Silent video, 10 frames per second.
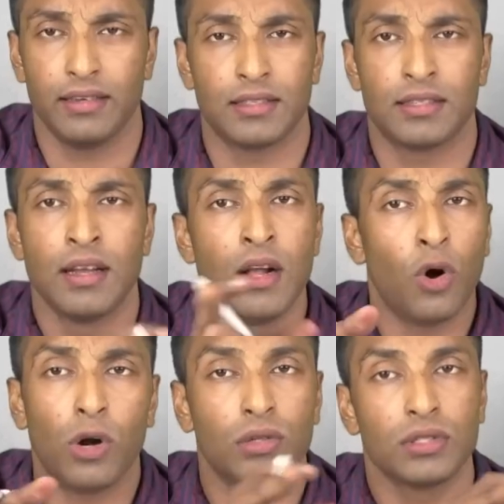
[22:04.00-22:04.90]
It is 3
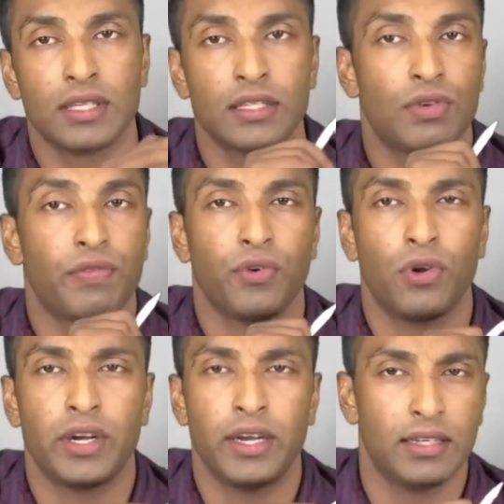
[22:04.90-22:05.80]
years. All those
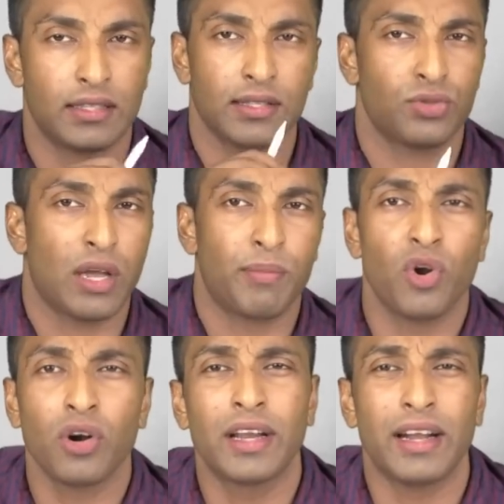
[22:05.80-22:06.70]
things we have already
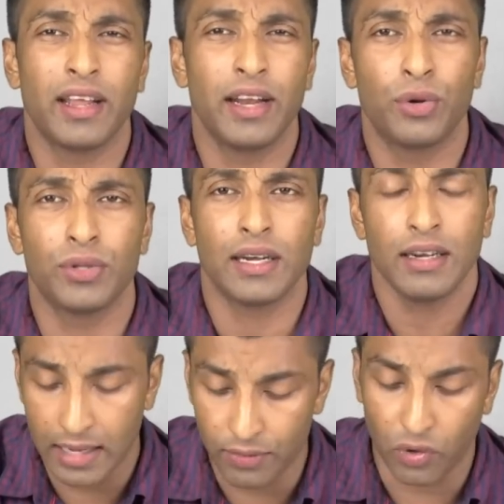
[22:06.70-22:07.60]
discussed, so I'm not
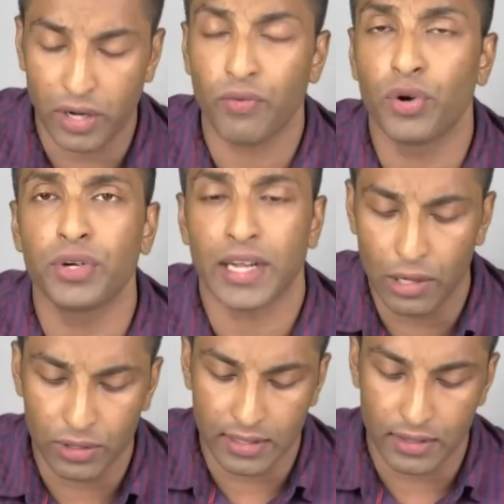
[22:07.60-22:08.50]
getting into that. What
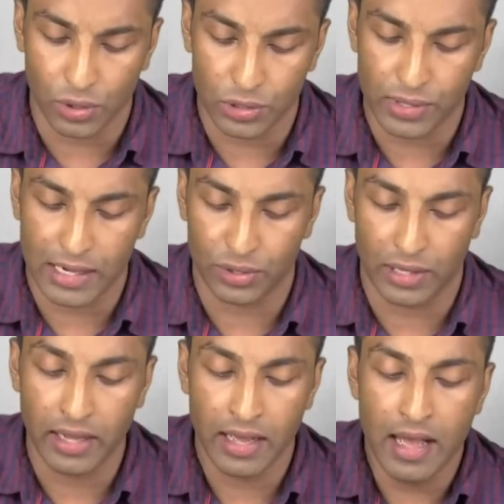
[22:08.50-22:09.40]
I want to tell you is this is
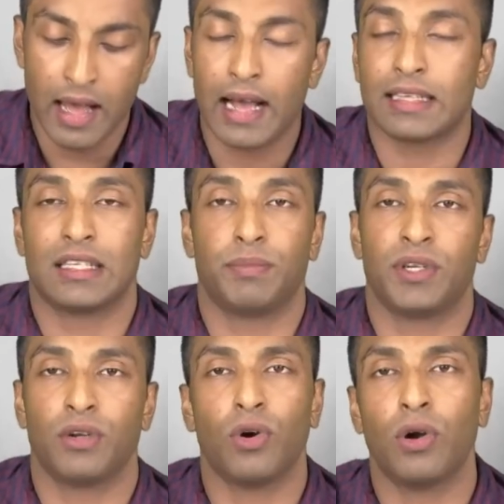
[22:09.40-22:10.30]
also actually
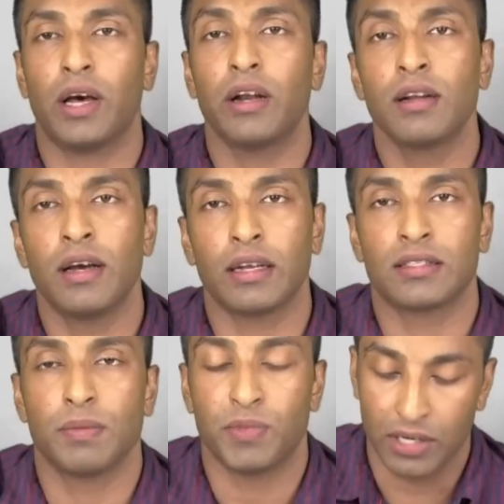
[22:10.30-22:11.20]
accepted. All
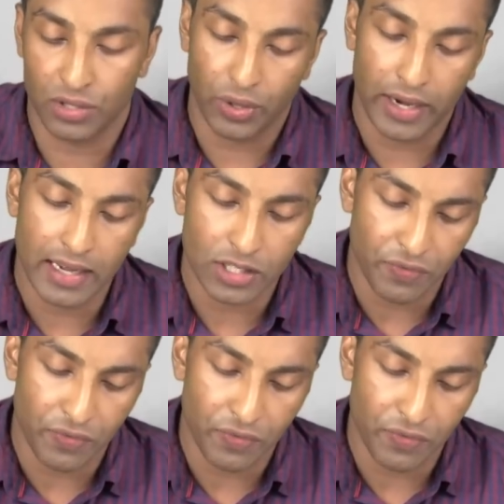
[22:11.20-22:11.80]
are accepted.